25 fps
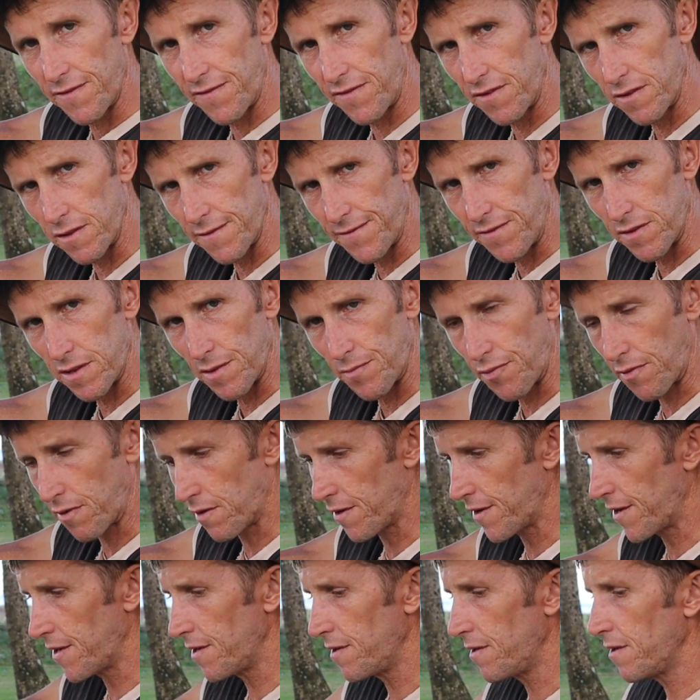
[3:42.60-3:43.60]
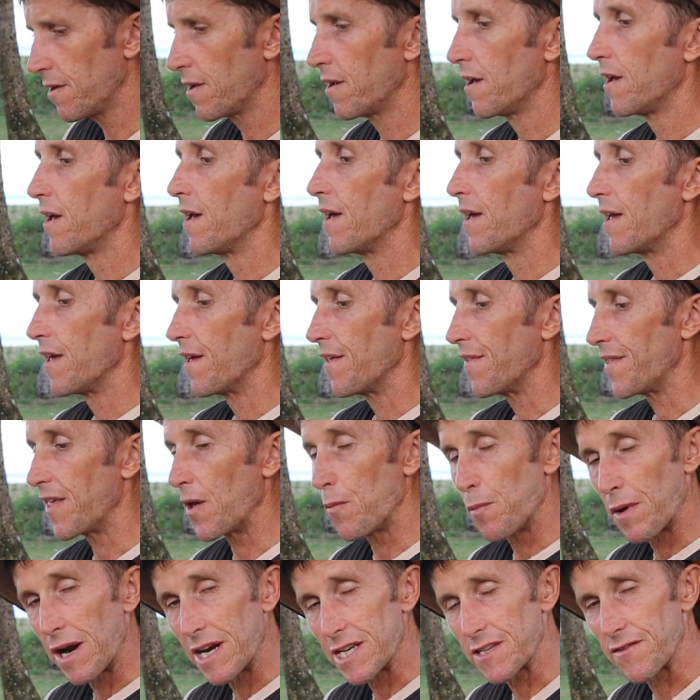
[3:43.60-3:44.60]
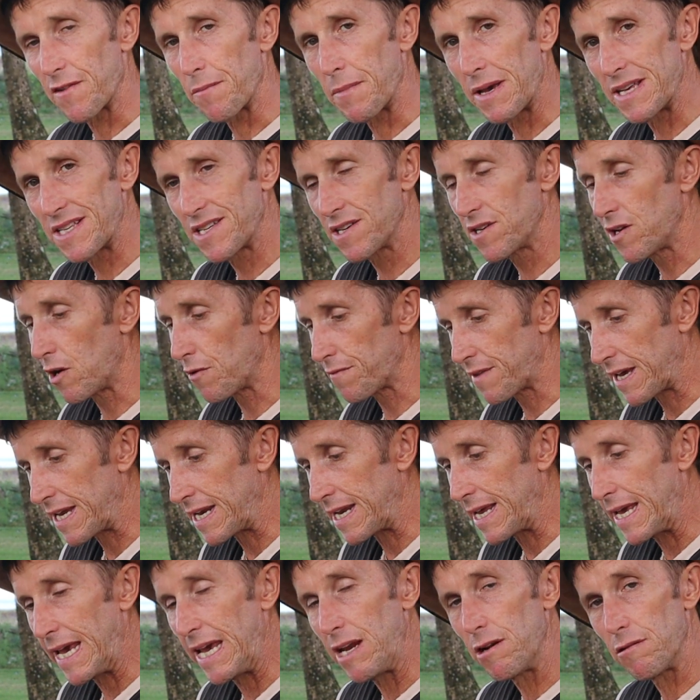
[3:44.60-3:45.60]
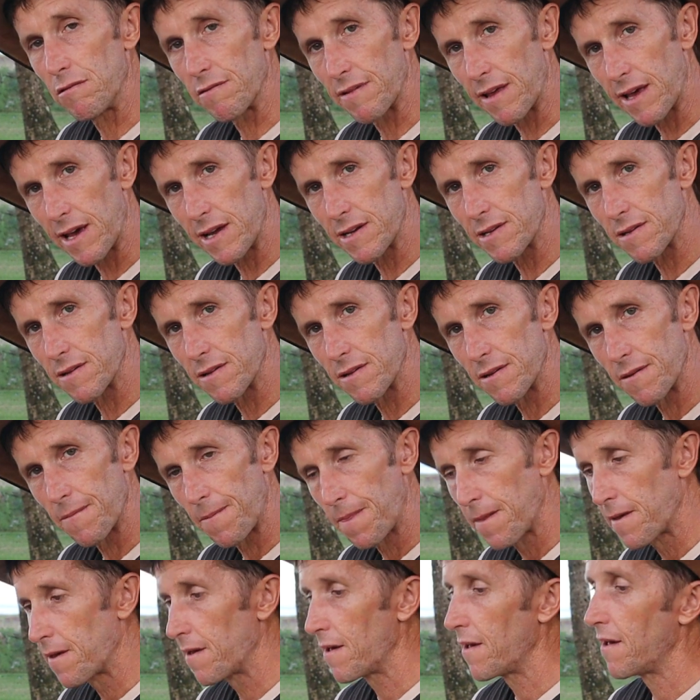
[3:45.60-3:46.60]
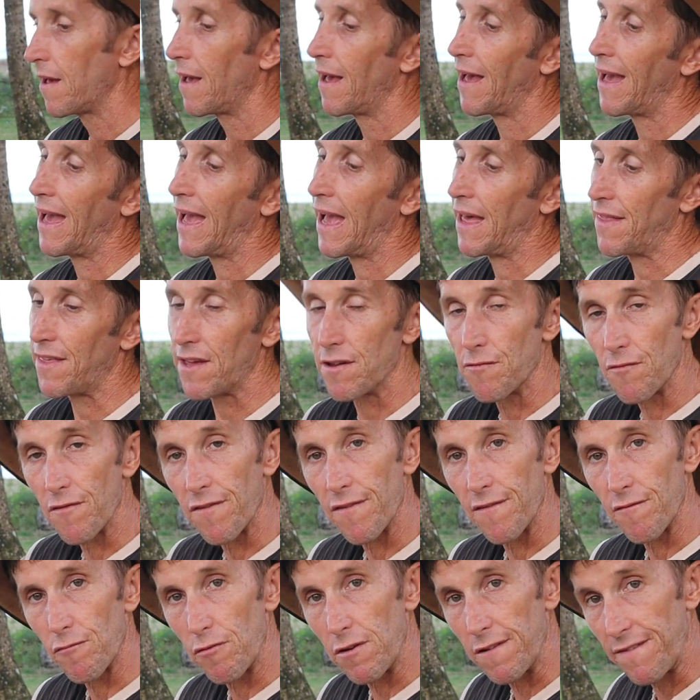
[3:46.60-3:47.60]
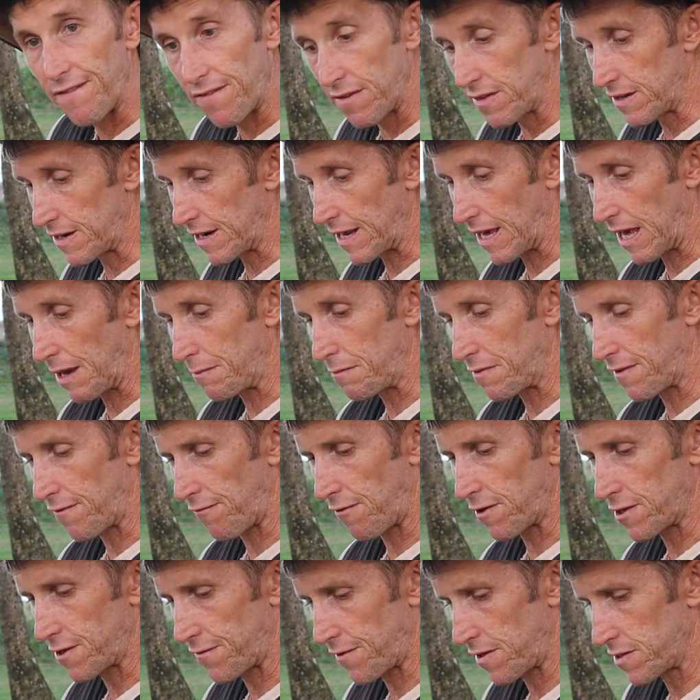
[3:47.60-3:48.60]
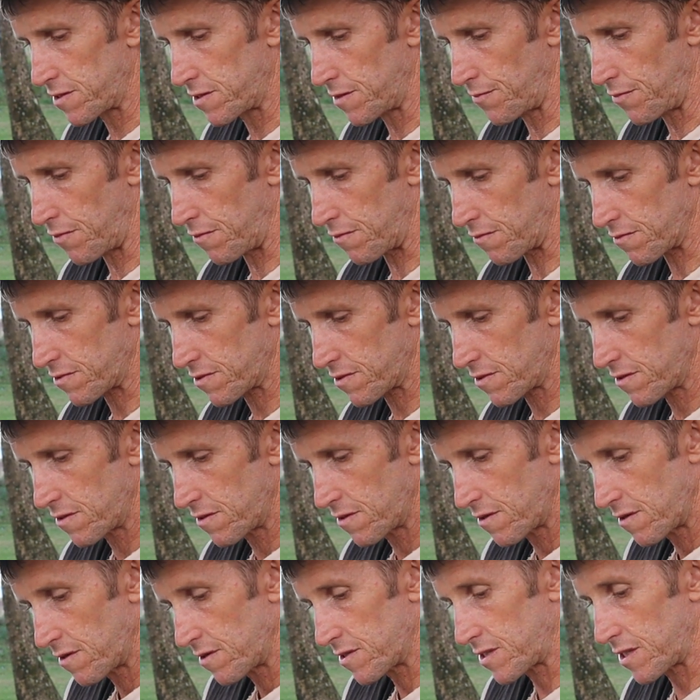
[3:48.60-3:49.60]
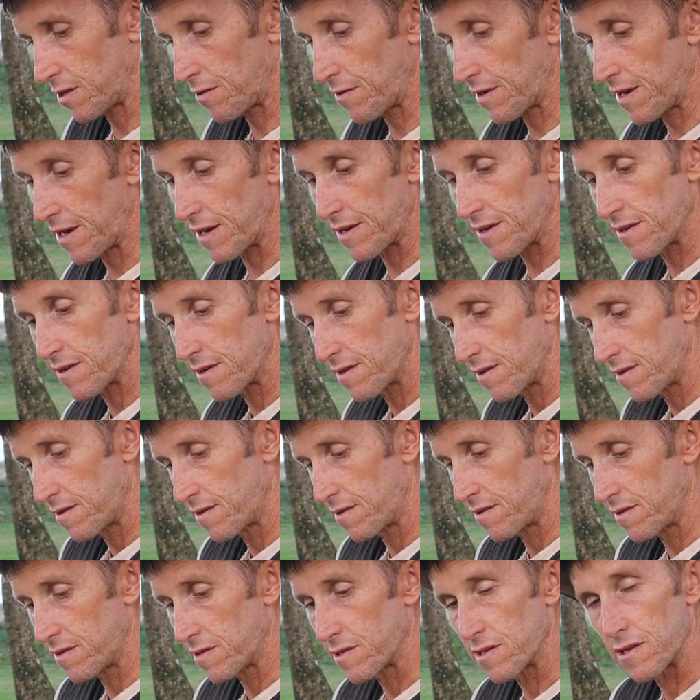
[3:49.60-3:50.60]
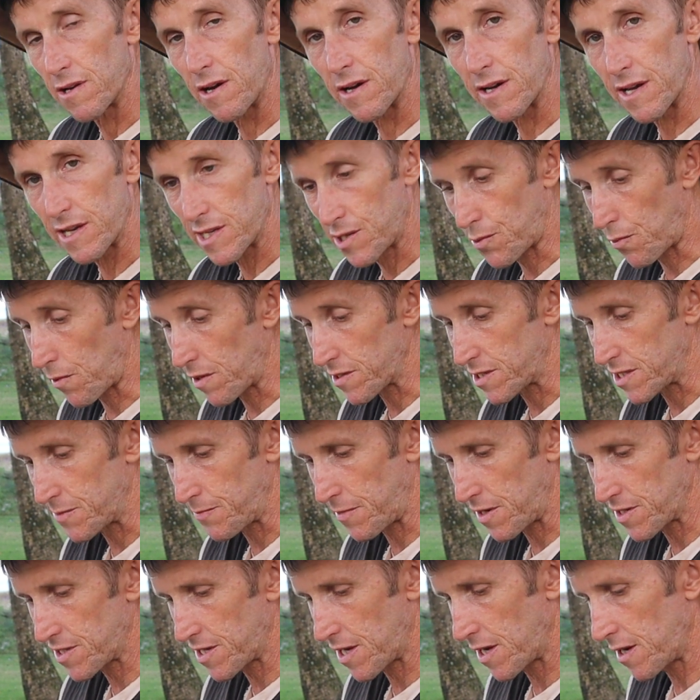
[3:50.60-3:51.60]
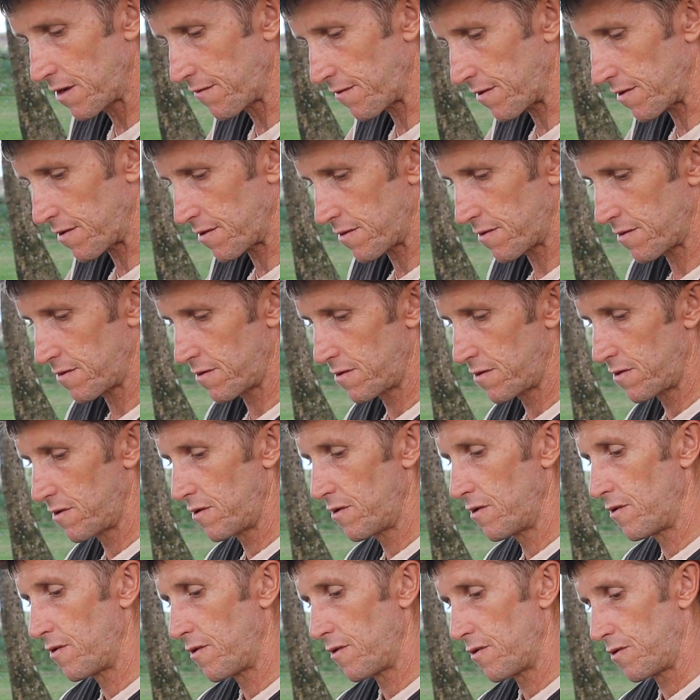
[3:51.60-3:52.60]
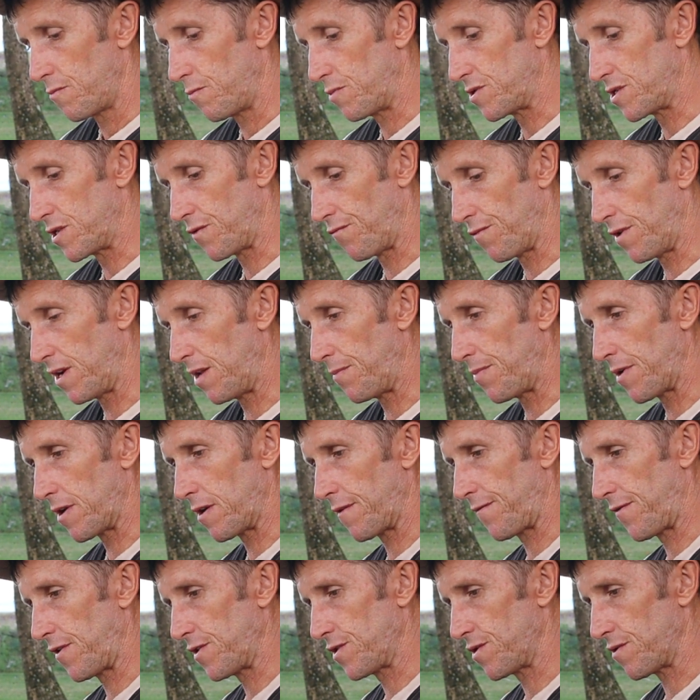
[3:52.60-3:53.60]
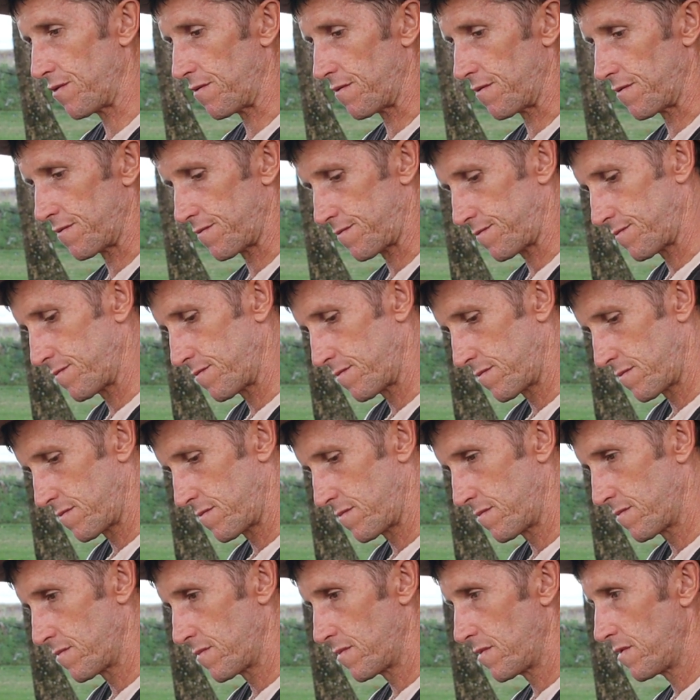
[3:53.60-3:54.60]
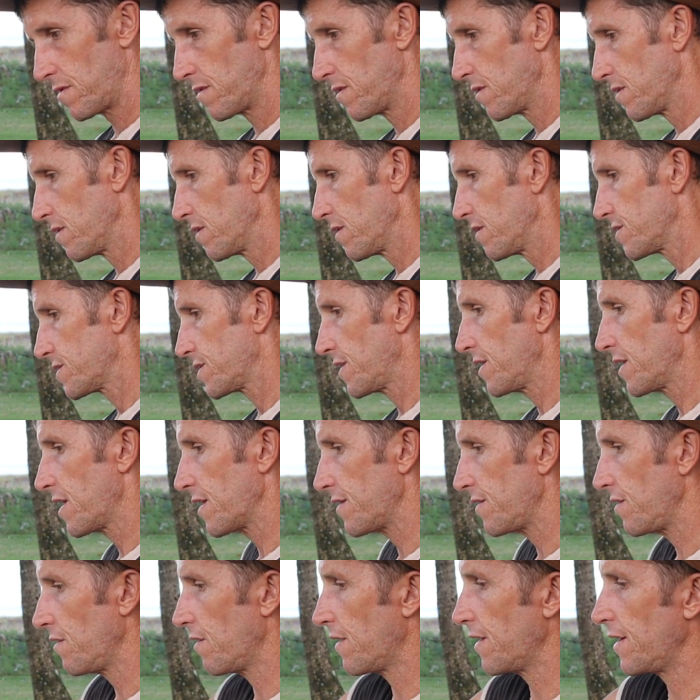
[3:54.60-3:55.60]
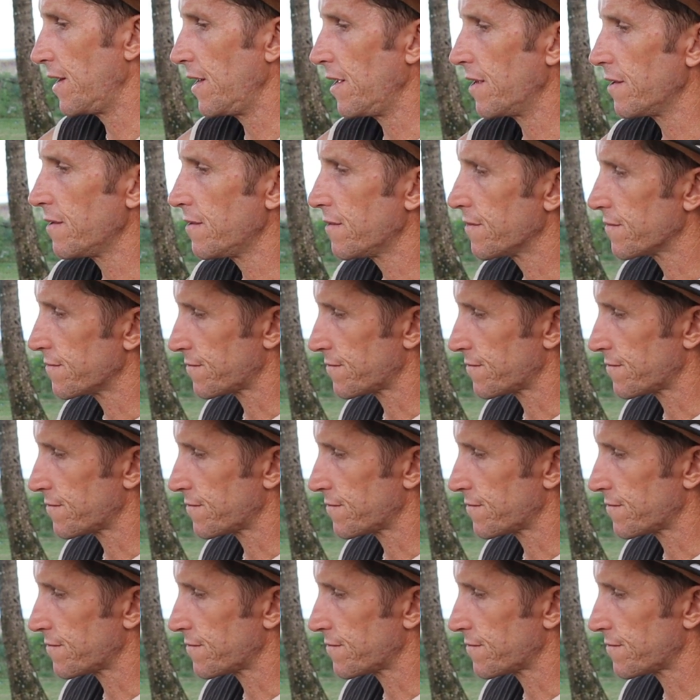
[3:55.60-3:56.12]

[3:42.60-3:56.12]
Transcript: fill it for the brine. Then when it's fermented, I'll then eat all that, and then refill it again with fresh vegetables. So I get twice as much out of it, which is really beneficial. So you get the idea.